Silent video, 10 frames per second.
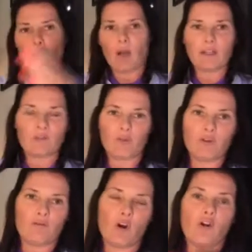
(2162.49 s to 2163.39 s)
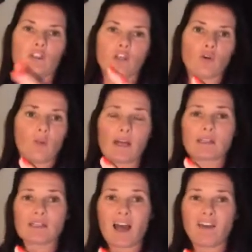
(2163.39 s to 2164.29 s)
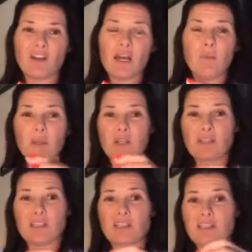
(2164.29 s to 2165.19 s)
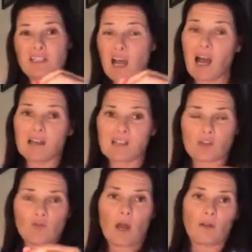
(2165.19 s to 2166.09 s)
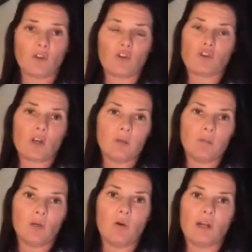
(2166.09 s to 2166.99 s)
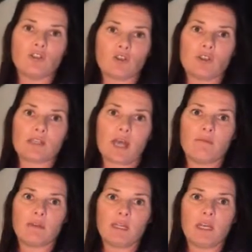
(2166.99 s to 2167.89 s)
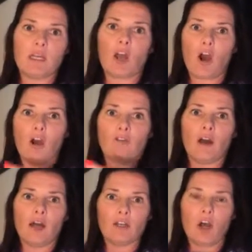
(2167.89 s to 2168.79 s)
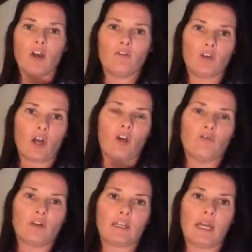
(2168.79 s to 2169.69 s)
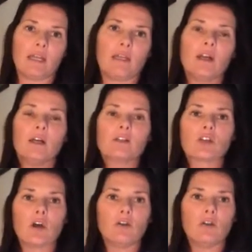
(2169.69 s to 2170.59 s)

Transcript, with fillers: you're running through the forest and all that stuff because it sucks to run on a treadmill and do the same thing over and over and over again. So,